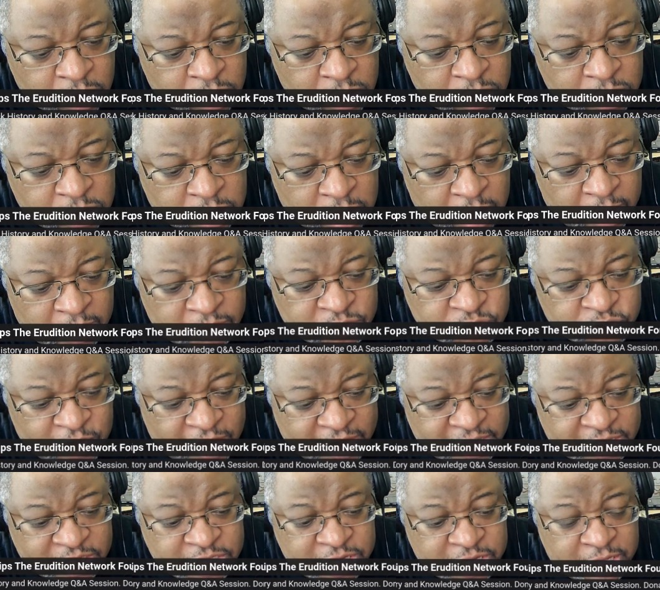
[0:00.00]
Sorry, I was
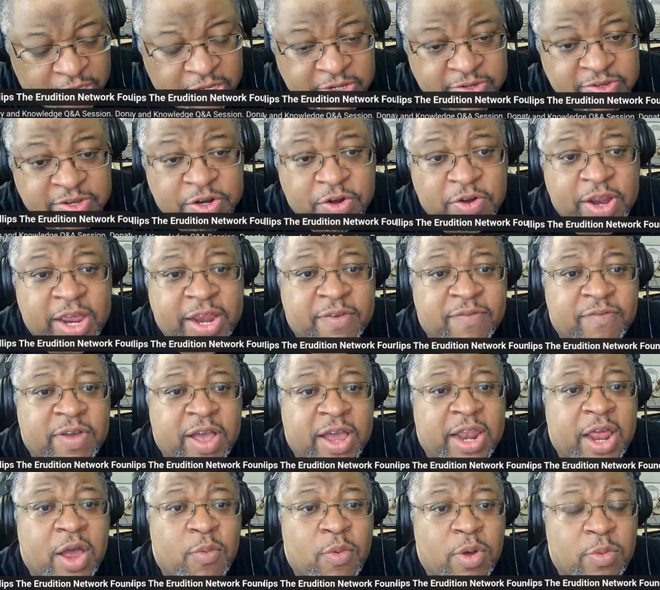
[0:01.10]
trying to check this internet and
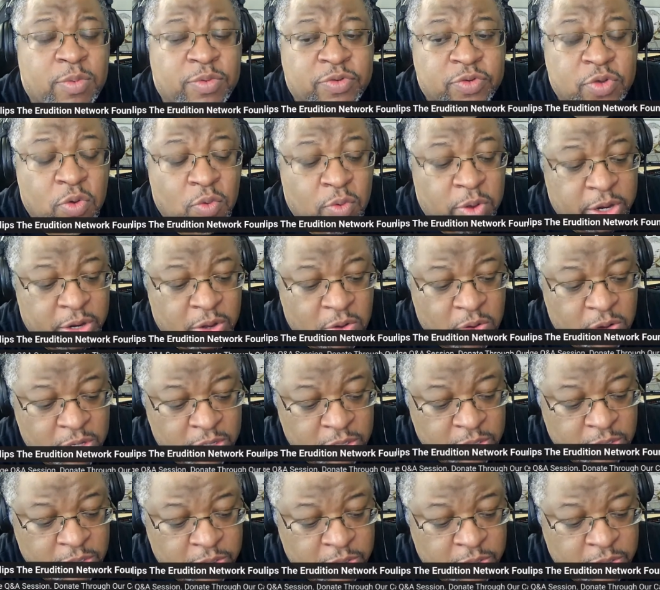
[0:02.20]
find out what was going on.